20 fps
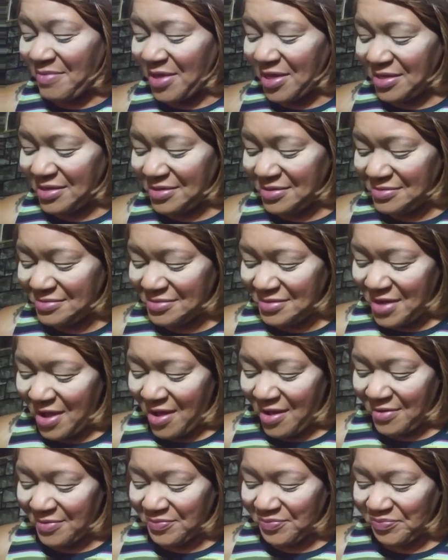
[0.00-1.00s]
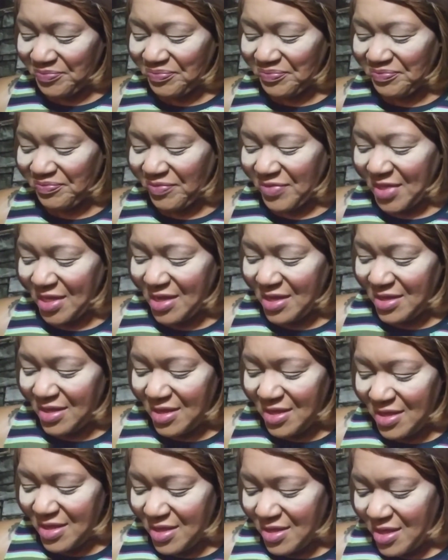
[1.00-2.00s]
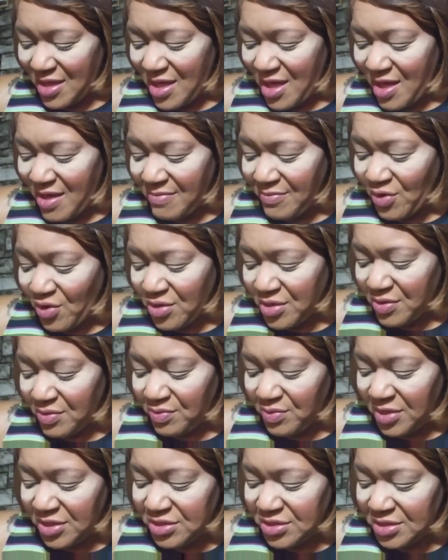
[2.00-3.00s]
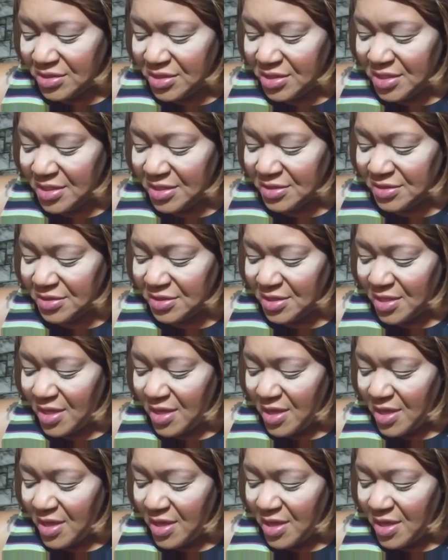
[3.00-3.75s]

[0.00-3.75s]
but now I'm gonna reach into this